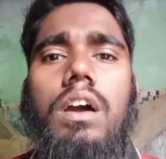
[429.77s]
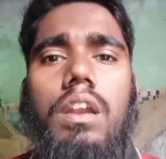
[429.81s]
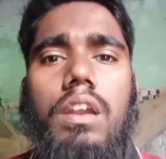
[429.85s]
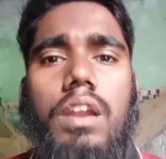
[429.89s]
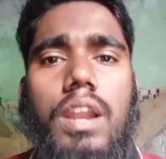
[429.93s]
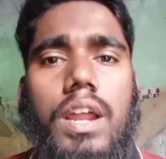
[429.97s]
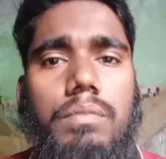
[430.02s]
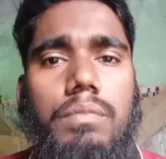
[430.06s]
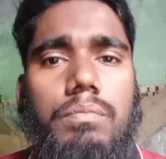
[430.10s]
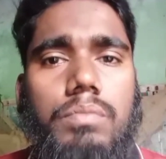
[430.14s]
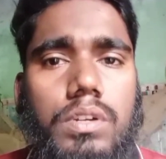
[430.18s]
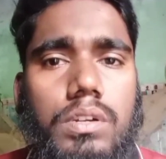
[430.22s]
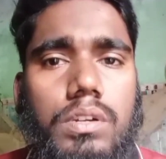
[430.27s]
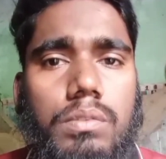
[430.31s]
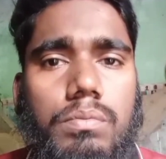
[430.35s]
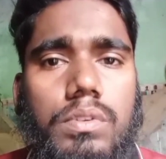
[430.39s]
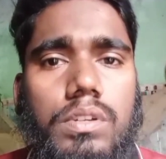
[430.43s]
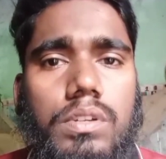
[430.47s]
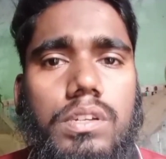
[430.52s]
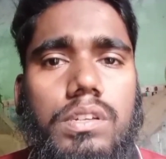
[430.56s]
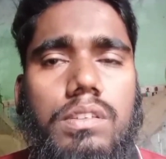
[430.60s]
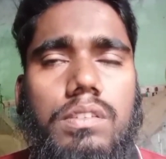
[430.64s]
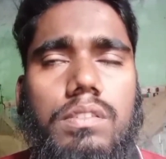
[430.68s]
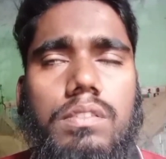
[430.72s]
learn
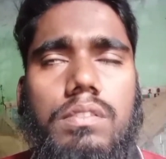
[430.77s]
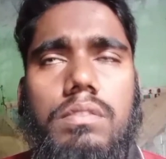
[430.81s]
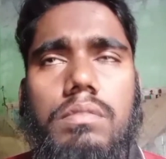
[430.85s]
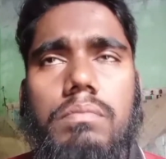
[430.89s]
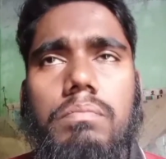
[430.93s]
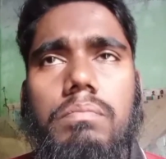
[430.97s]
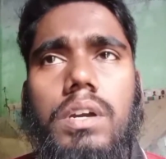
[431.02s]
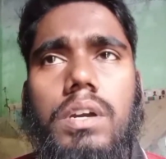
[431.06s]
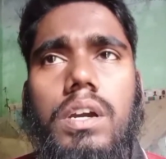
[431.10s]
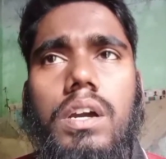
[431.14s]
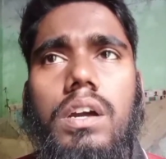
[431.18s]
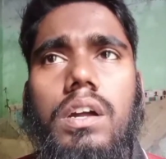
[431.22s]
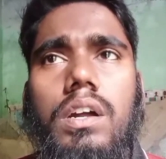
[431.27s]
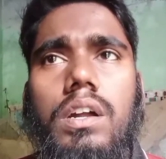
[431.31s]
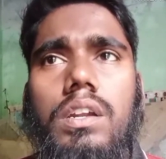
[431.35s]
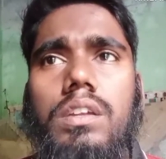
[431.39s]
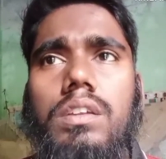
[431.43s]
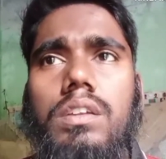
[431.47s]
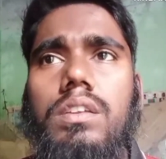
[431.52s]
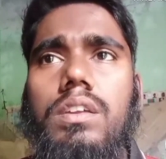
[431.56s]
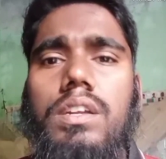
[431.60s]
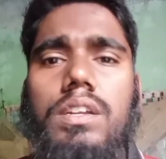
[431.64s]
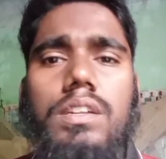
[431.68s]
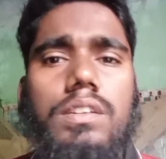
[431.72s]
vocabularies.
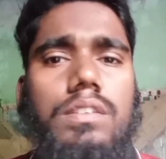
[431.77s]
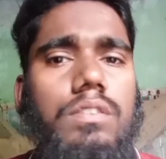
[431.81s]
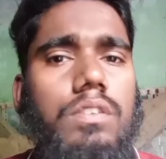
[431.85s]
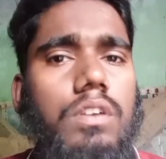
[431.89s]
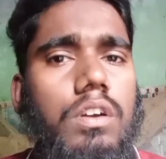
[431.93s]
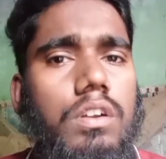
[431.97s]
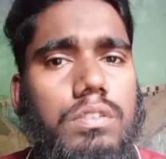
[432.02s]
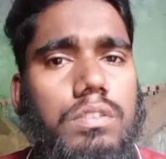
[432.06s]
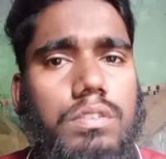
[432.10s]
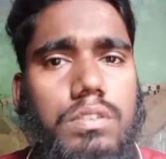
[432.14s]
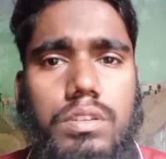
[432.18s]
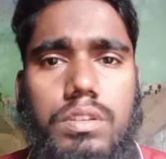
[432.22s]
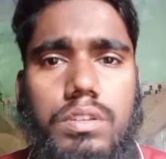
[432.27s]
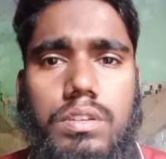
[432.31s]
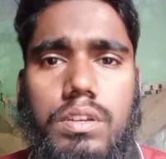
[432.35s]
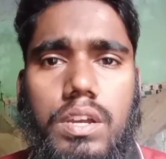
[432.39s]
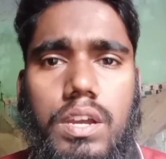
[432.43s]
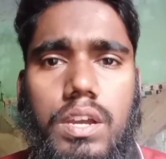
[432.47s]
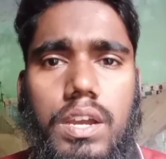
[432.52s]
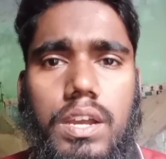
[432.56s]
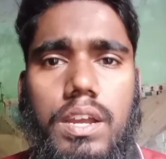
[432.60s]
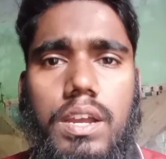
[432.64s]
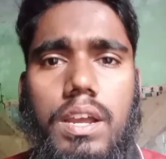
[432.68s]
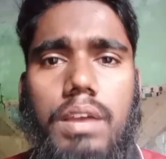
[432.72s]
But it's not.
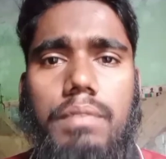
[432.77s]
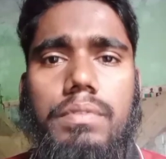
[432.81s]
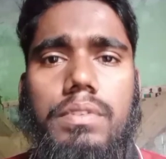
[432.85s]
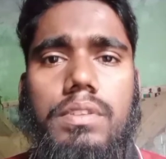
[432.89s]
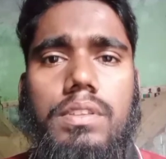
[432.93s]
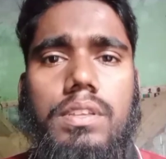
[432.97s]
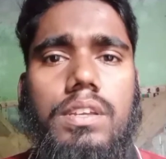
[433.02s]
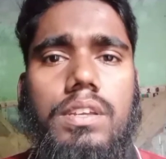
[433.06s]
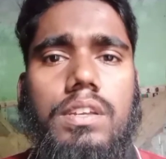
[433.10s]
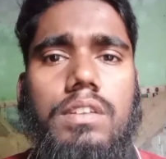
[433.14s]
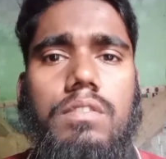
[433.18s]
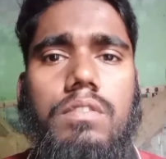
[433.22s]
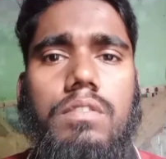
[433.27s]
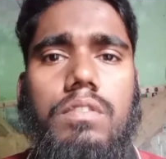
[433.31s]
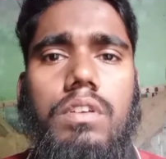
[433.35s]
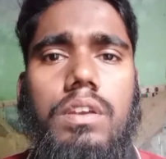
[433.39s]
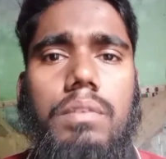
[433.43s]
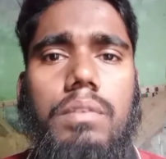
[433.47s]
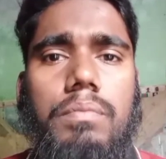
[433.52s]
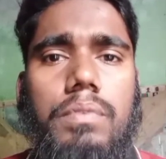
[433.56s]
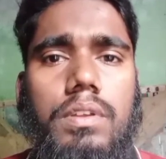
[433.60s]
I think it's not.